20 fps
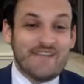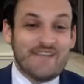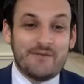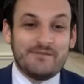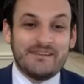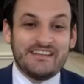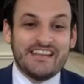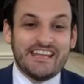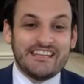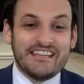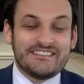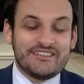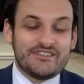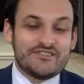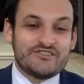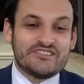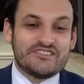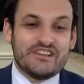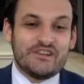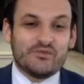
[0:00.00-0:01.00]
it's
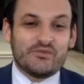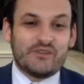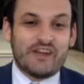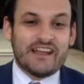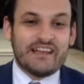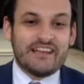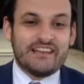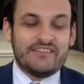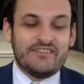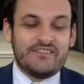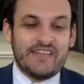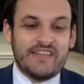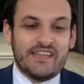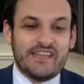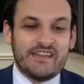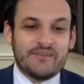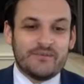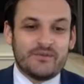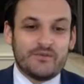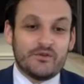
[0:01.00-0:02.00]
interesting. Where I live
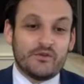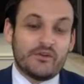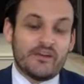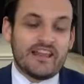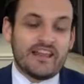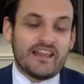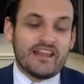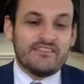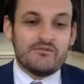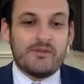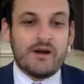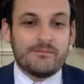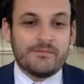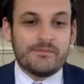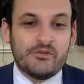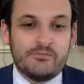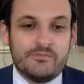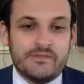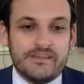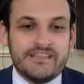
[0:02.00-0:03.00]
in Florida, I live in
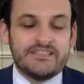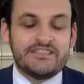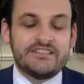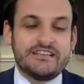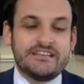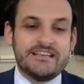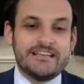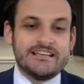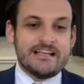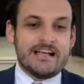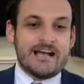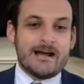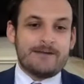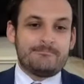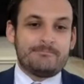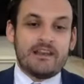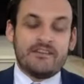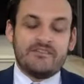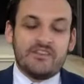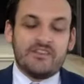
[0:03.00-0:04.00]
Pompano Beach. I
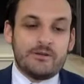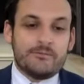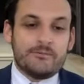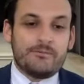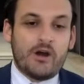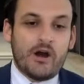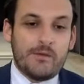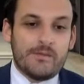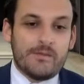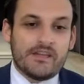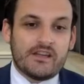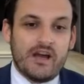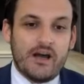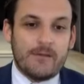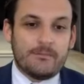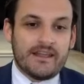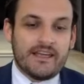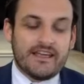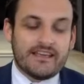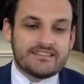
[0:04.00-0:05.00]
live in an apartment
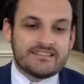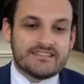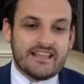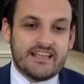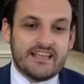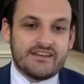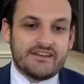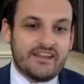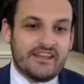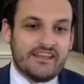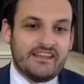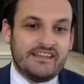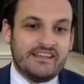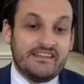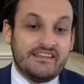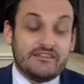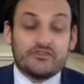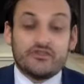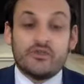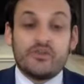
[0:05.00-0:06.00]
complex, and
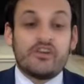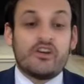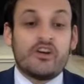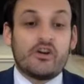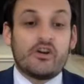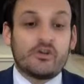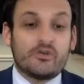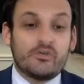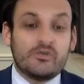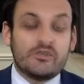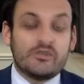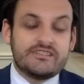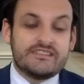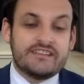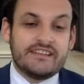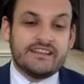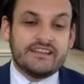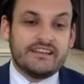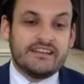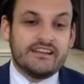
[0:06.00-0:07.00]
during our
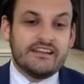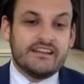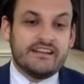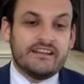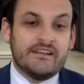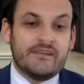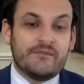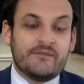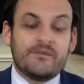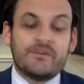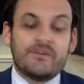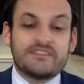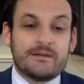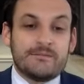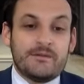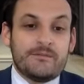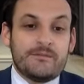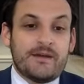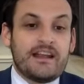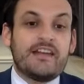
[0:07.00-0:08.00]
quarantine, first
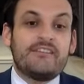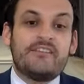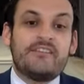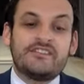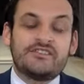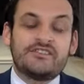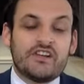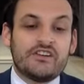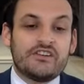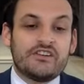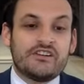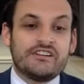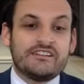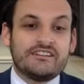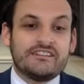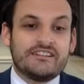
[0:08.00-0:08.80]
time in my life, I saw